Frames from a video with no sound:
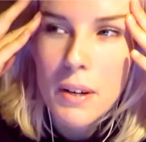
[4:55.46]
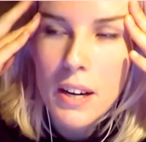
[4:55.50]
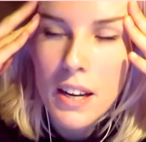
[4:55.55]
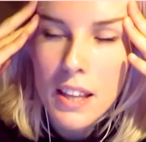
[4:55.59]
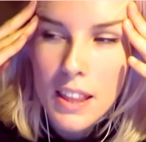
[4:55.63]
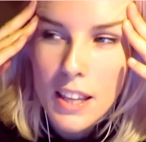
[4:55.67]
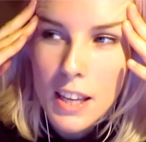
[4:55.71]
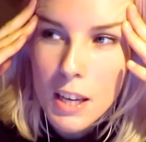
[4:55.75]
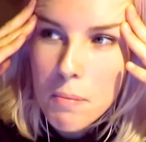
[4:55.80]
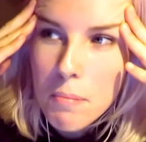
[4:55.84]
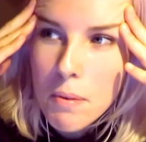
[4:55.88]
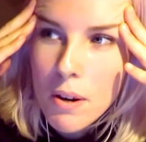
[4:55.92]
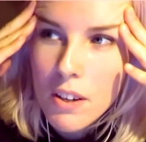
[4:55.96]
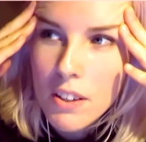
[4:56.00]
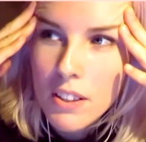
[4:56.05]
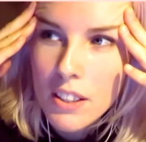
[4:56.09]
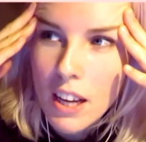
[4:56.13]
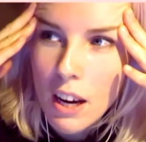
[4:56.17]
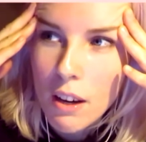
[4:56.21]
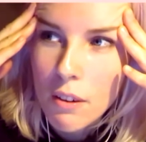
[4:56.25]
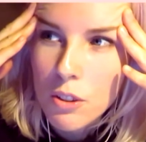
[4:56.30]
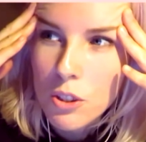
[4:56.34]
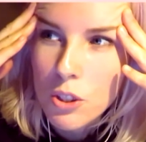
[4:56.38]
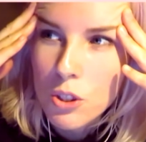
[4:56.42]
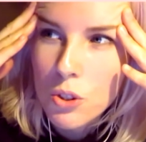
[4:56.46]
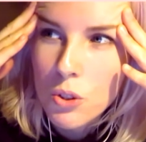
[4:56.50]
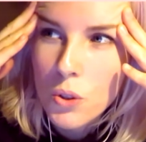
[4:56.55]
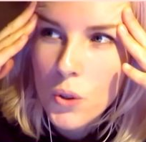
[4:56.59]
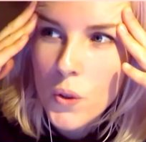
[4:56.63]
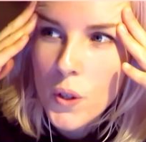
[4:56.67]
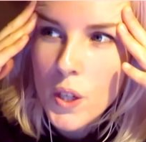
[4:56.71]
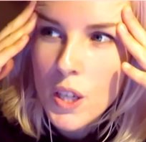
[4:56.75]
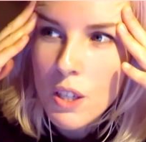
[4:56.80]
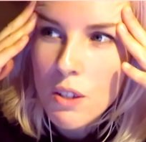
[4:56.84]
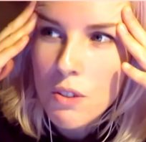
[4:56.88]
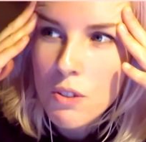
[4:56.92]
When I think about it now, the
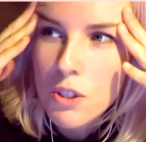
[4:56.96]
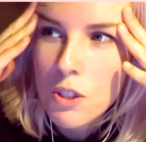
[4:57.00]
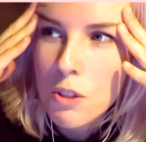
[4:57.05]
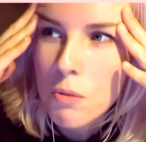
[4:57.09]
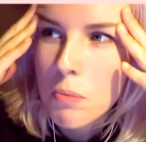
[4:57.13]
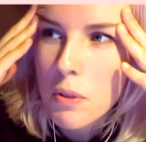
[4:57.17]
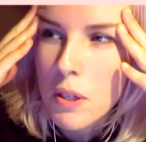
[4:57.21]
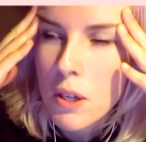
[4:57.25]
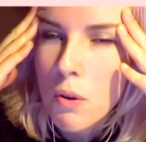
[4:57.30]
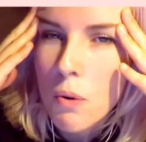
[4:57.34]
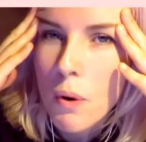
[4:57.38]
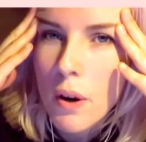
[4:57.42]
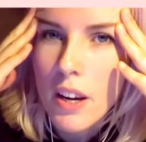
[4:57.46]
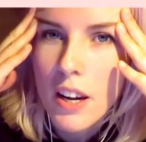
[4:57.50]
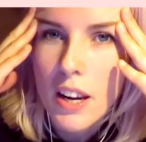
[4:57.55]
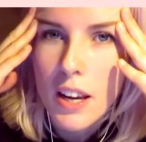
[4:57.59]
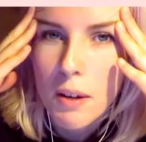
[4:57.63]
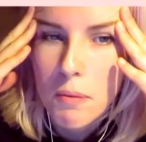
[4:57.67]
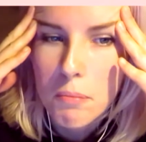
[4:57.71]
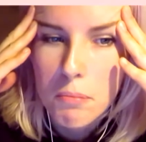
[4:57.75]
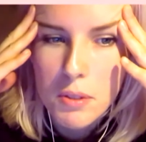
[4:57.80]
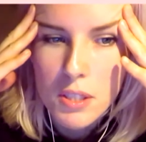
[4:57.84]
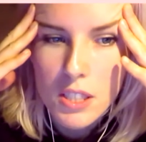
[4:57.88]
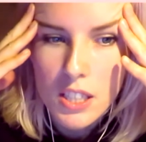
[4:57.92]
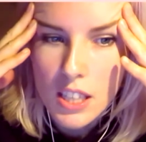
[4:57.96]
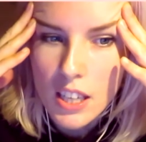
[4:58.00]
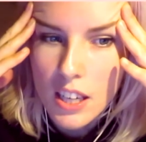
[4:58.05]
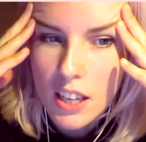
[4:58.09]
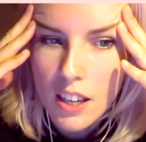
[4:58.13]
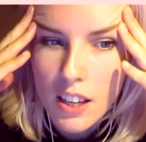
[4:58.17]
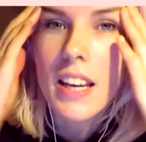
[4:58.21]
story used to be quite empty.